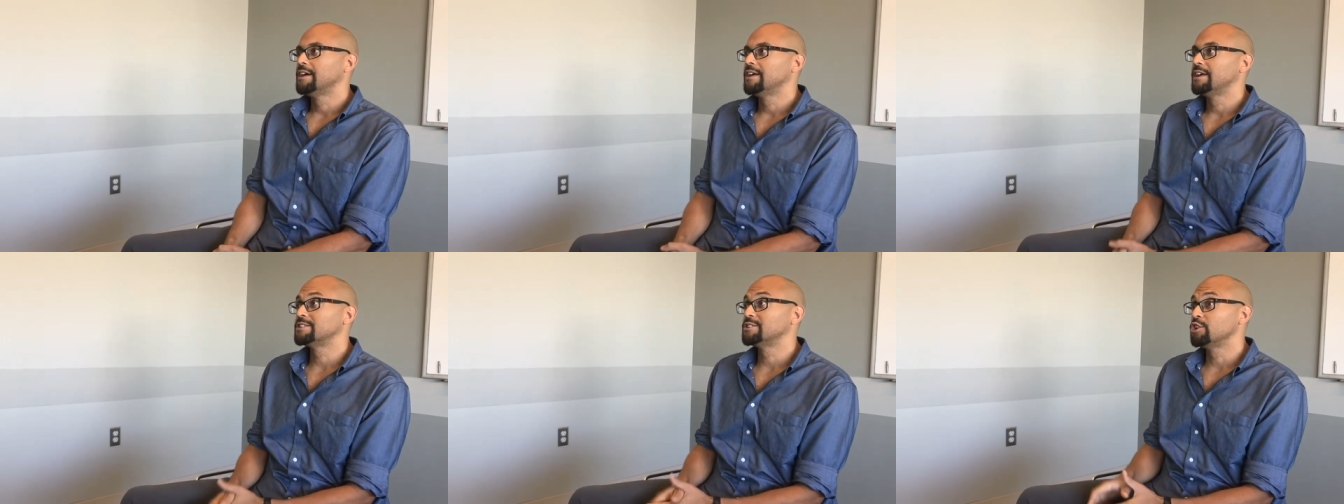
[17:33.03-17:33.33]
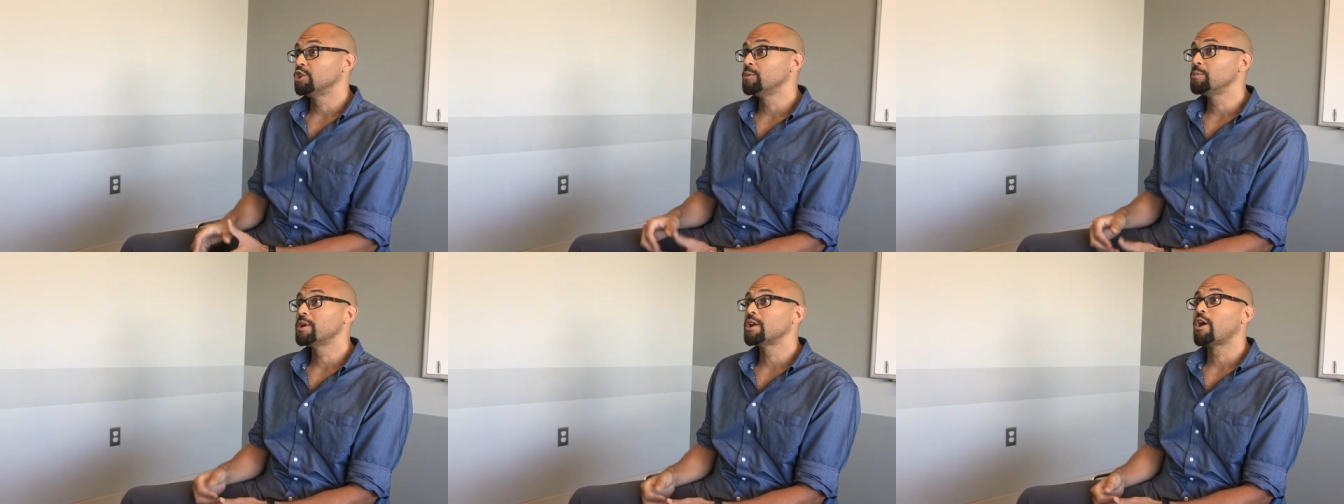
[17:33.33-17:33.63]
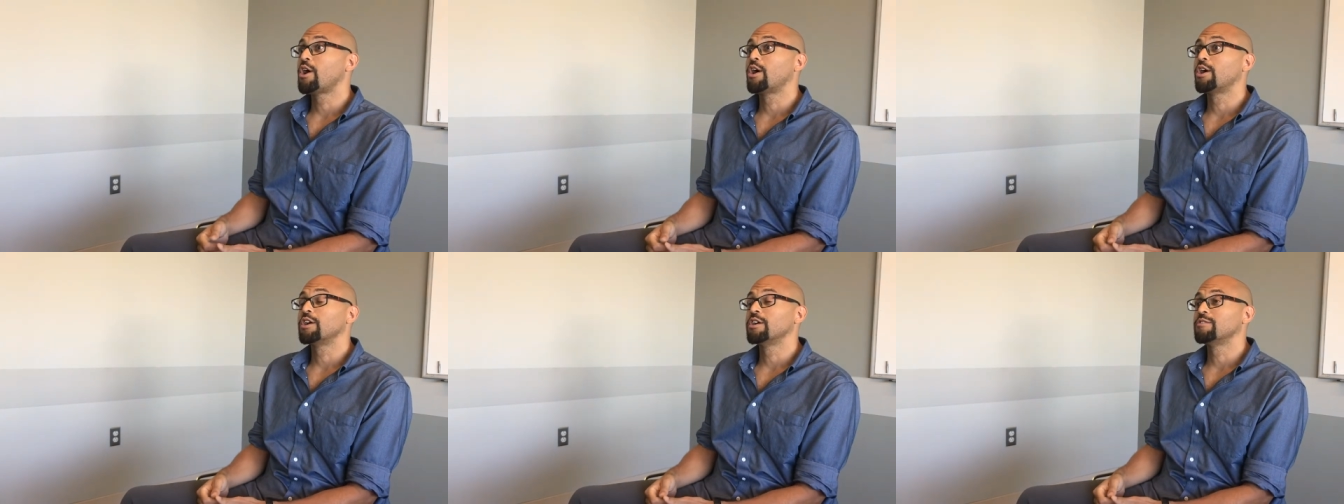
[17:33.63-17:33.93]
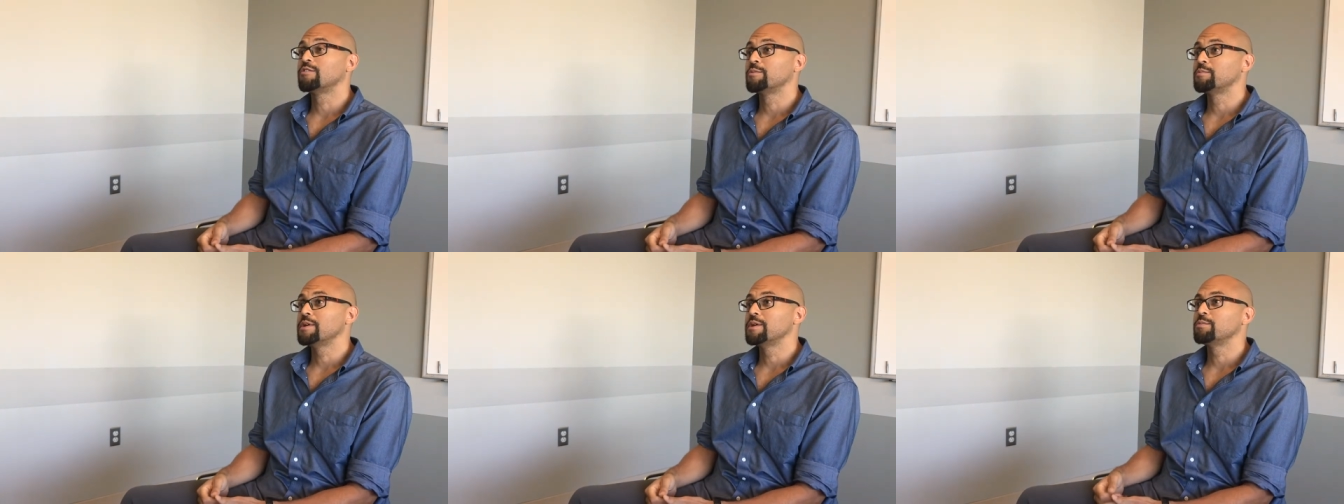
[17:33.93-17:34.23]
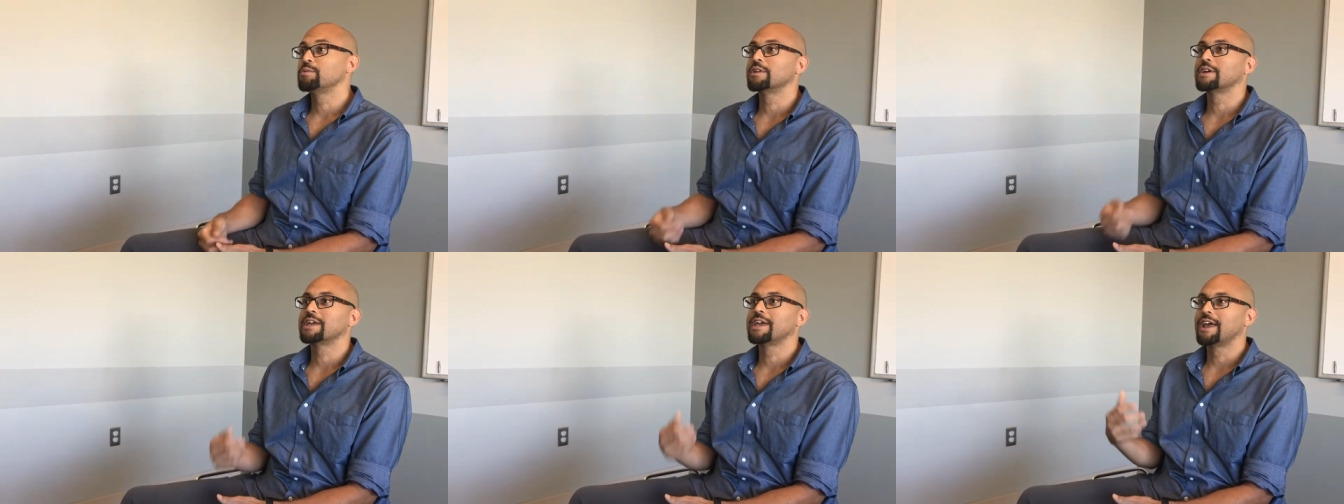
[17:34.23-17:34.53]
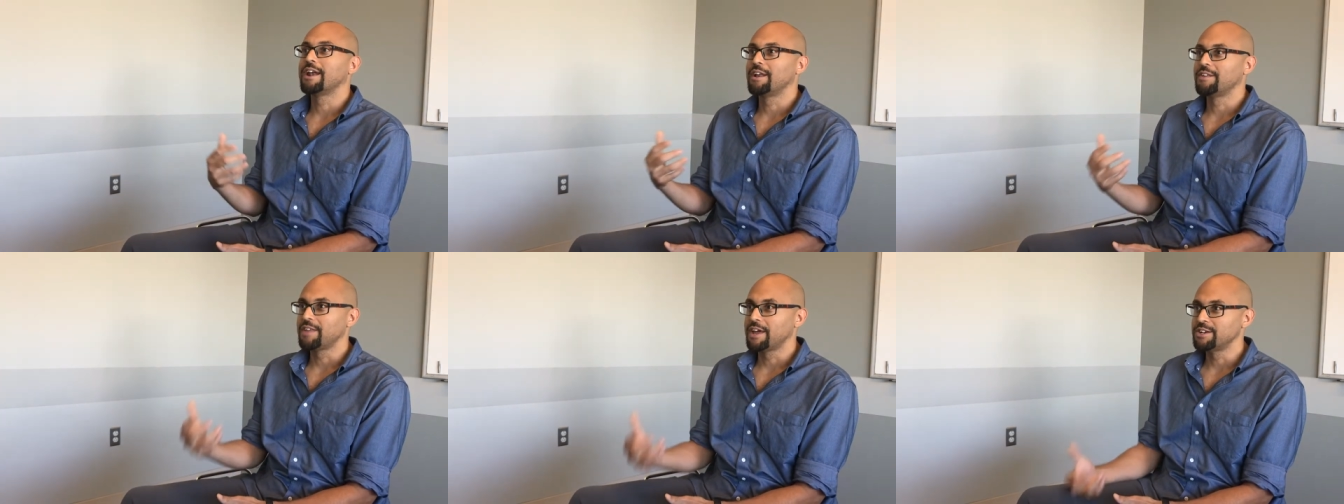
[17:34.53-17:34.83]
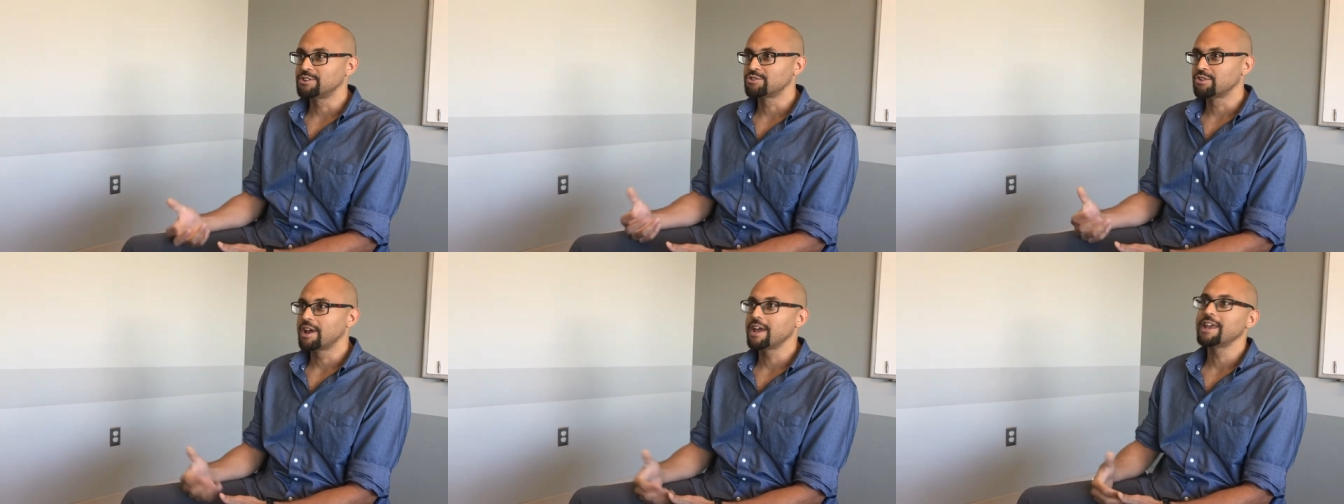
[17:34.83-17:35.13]
it's a little bit harder for people to get on
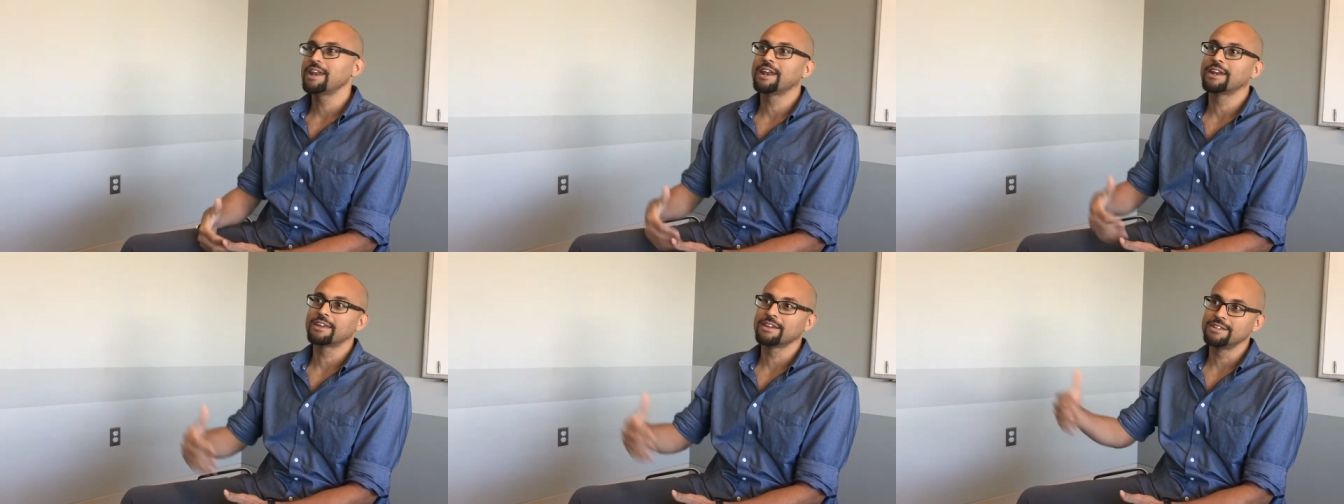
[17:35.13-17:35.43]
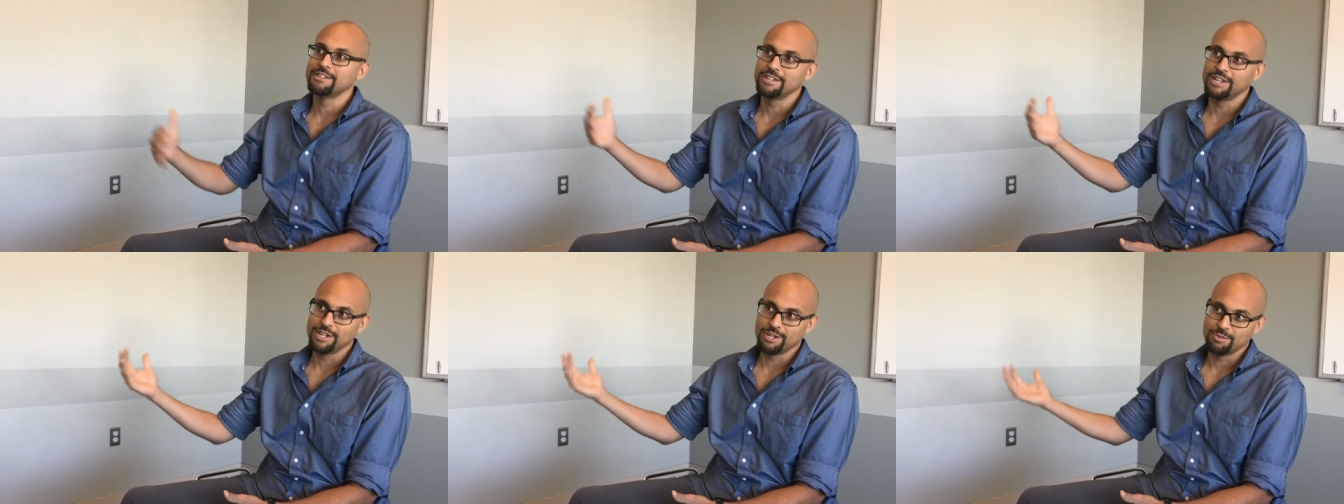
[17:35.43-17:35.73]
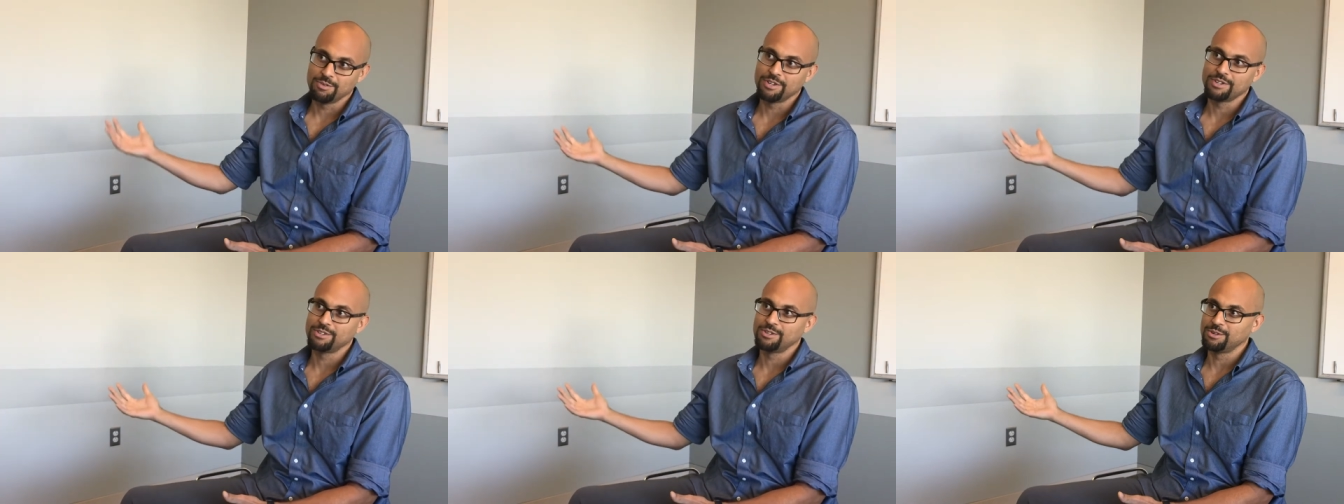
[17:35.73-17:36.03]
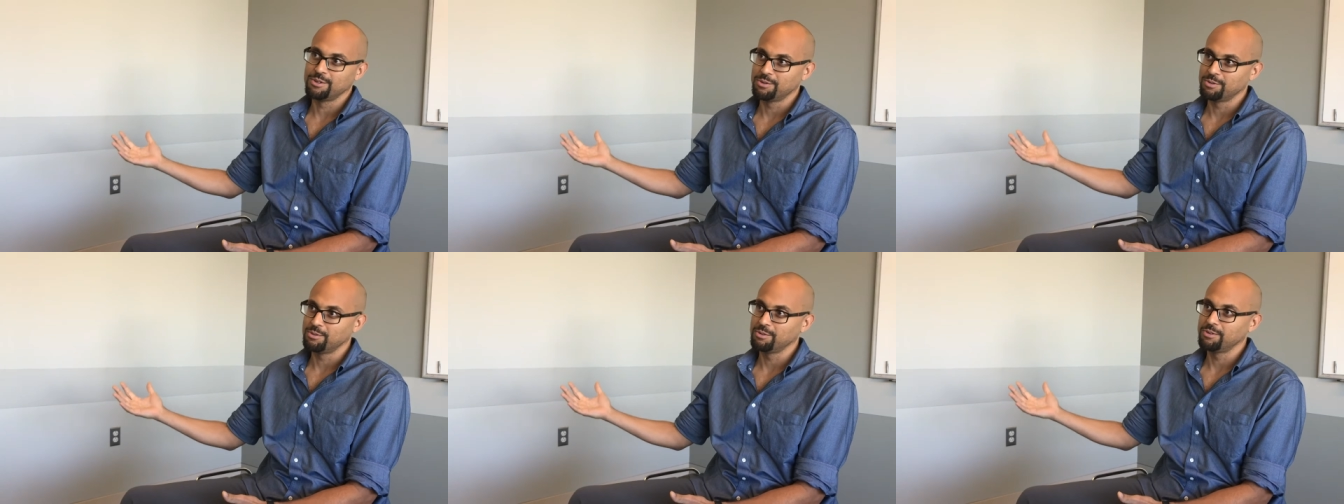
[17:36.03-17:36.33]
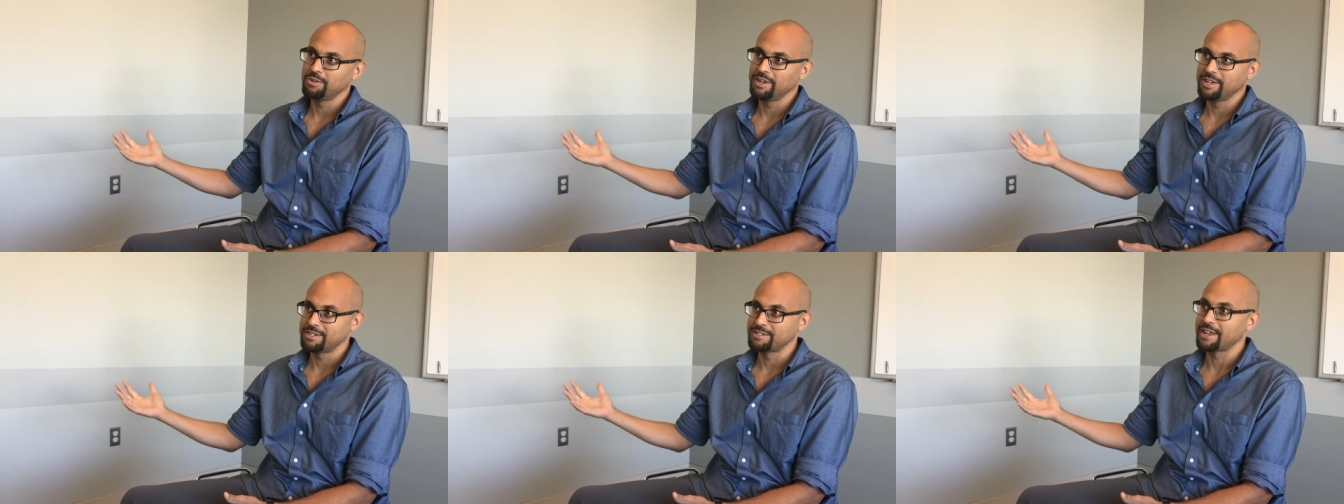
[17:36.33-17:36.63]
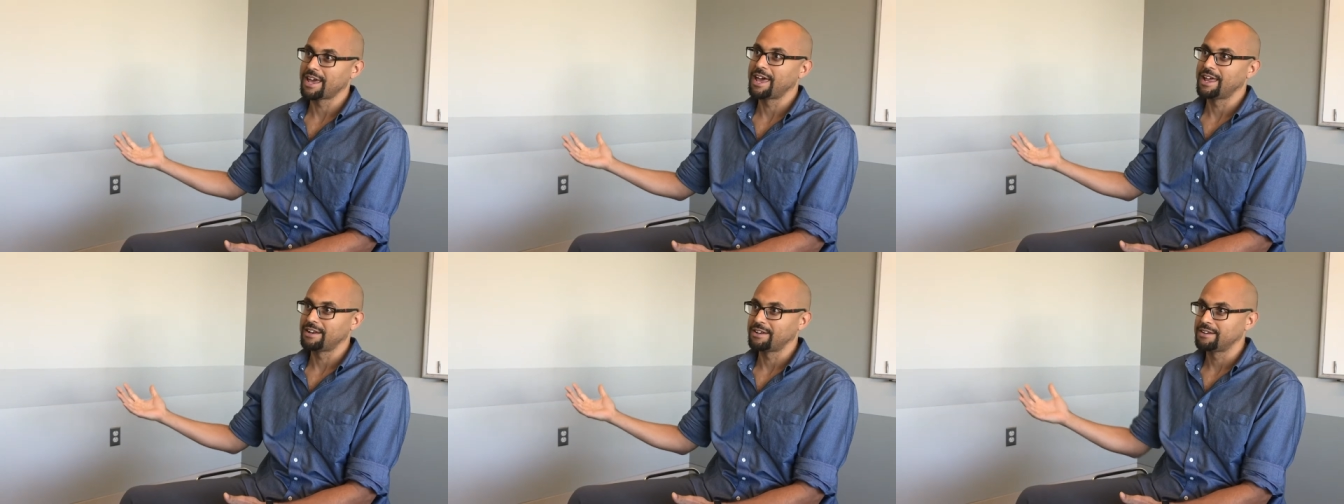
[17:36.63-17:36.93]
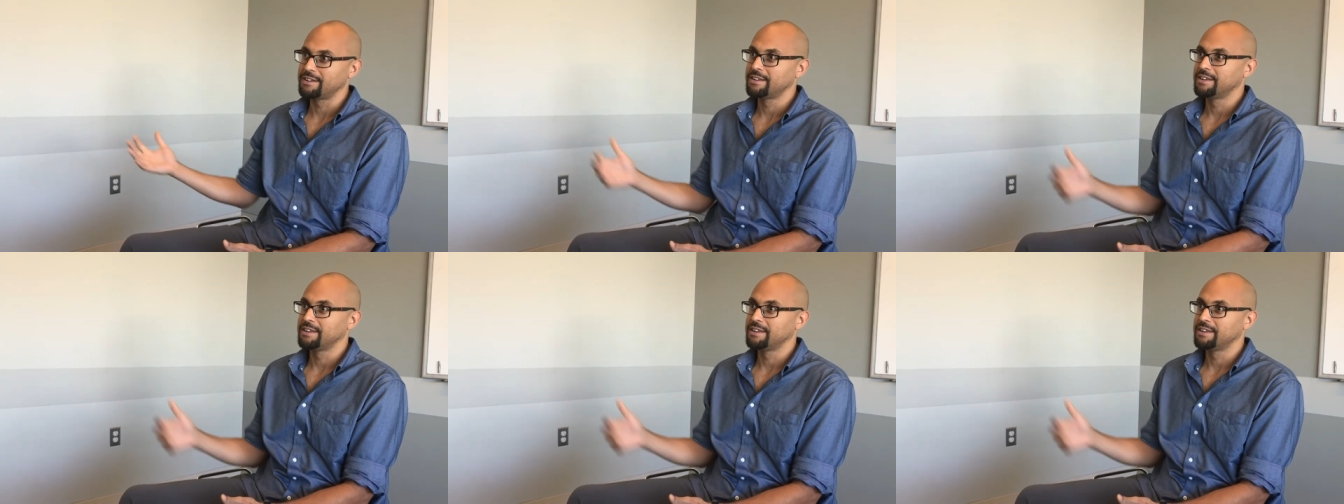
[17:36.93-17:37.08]
that train and continue it to its end.